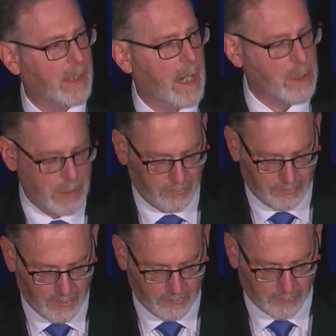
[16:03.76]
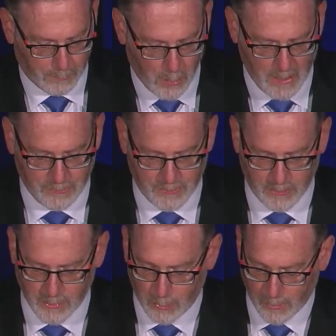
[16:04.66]
agency suppressed and
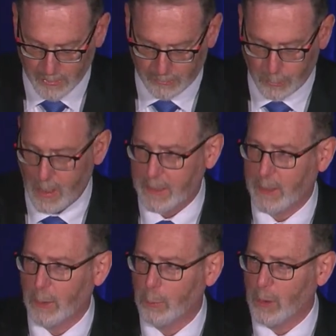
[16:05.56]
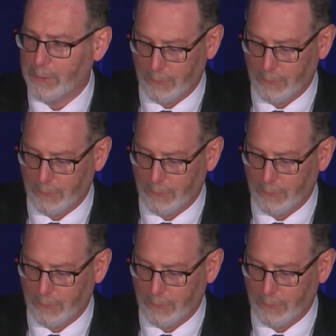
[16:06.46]
discredited what the